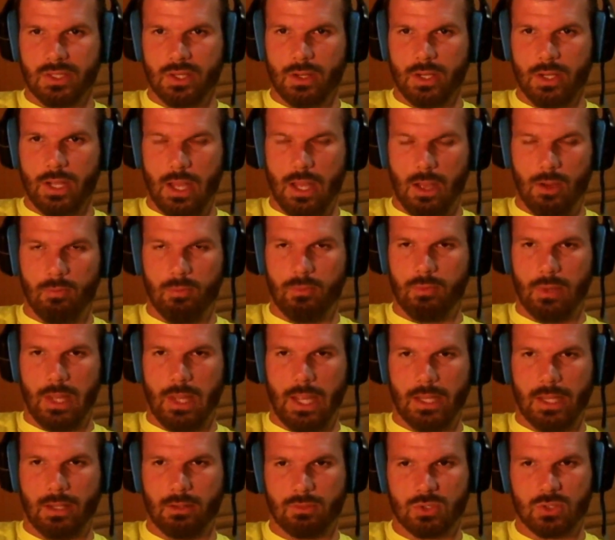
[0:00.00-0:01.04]
help
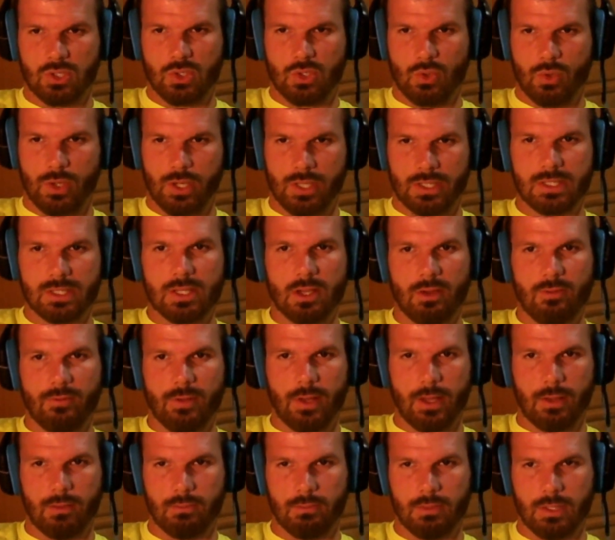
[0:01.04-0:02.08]
like sort itself
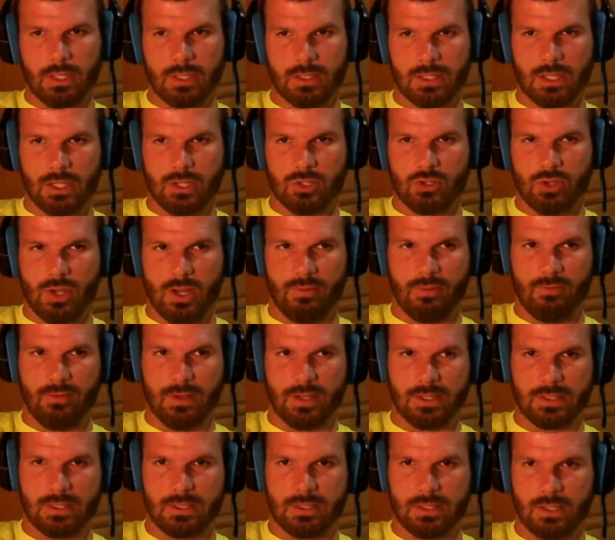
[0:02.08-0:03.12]
out. It's going to try to
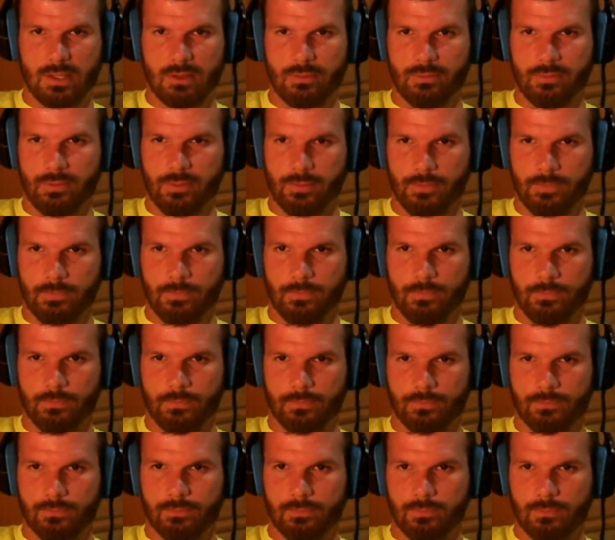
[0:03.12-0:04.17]
fix itself.
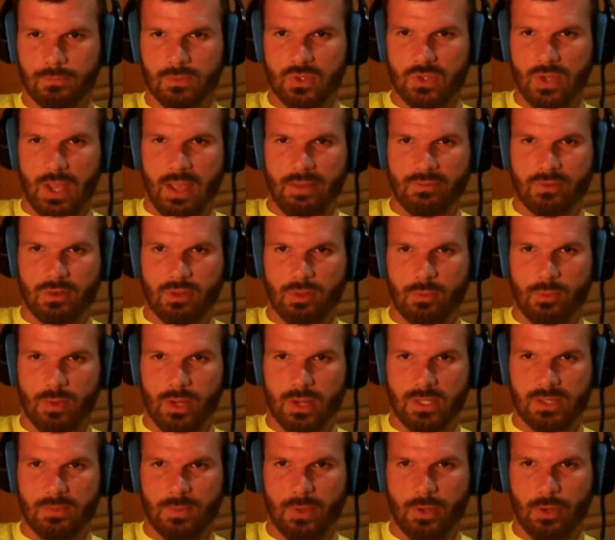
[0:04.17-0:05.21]
So after the
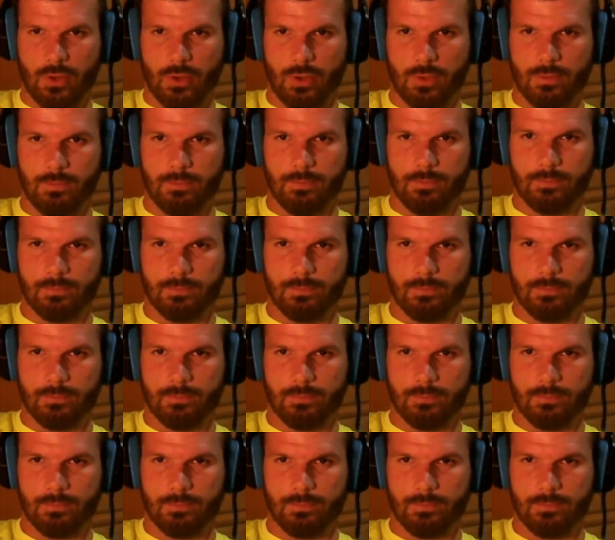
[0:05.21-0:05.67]
brain's been hurt.